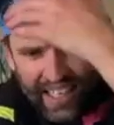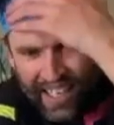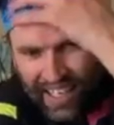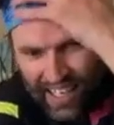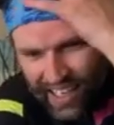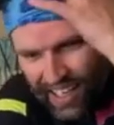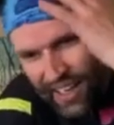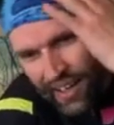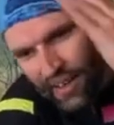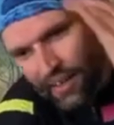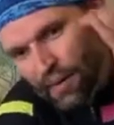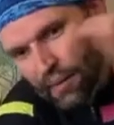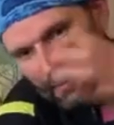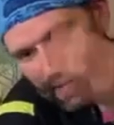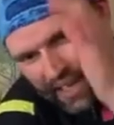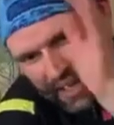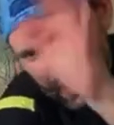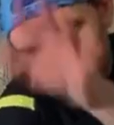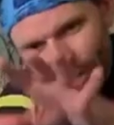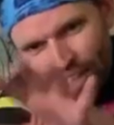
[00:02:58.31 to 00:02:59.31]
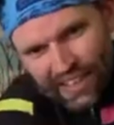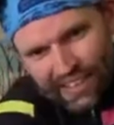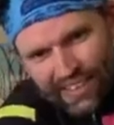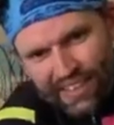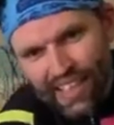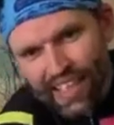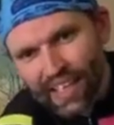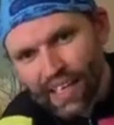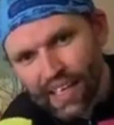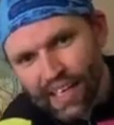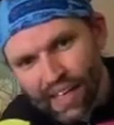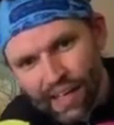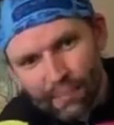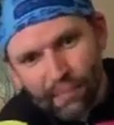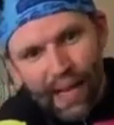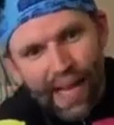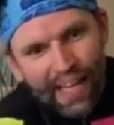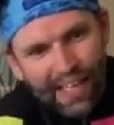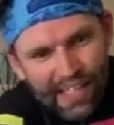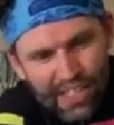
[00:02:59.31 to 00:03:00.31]
Uh, I met Chris uh,
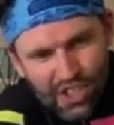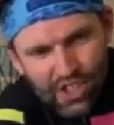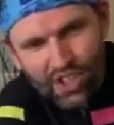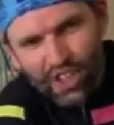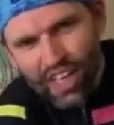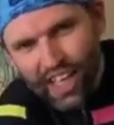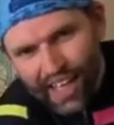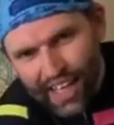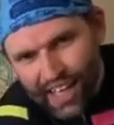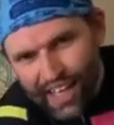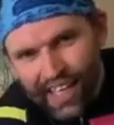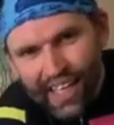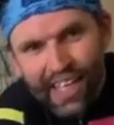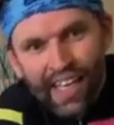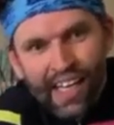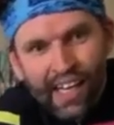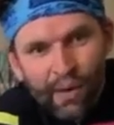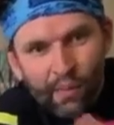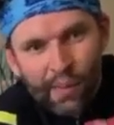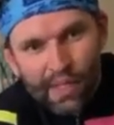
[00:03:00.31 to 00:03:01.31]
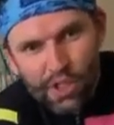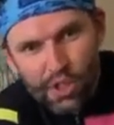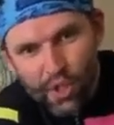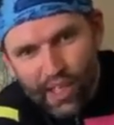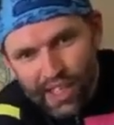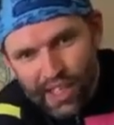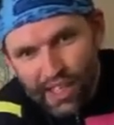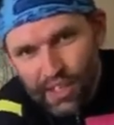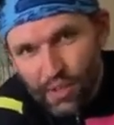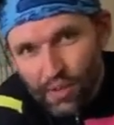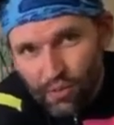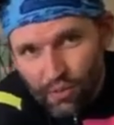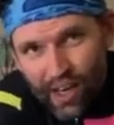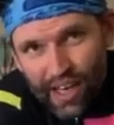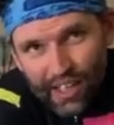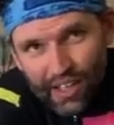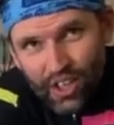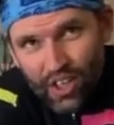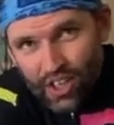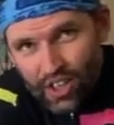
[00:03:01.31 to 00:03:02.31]
back in July. We trained to do the
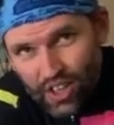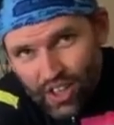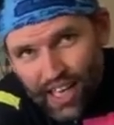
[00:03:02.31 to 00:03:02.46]
Ride to Conquer